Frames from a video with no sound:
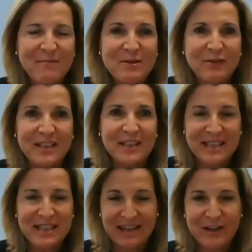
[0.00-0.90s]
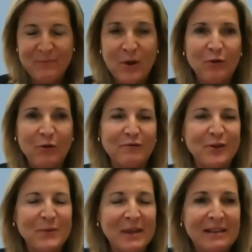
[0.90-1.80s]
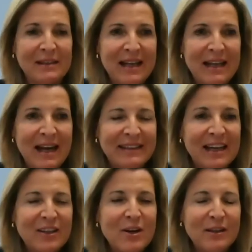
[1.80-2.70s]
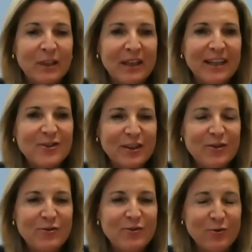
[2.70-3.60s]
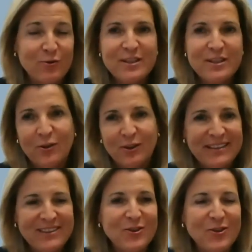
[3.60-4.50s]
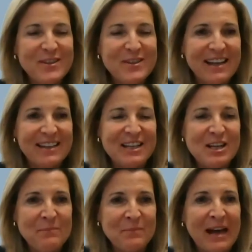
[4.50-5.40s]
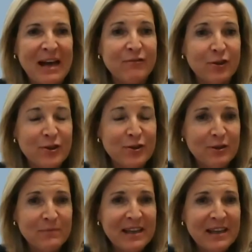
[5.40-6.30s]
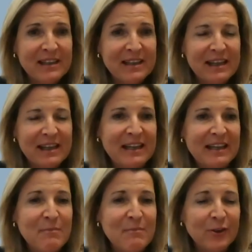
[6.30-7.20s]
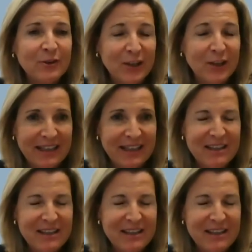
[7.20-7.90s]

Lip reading: for this overview. Now, I would like to introduce Alfonso Libano Daurella.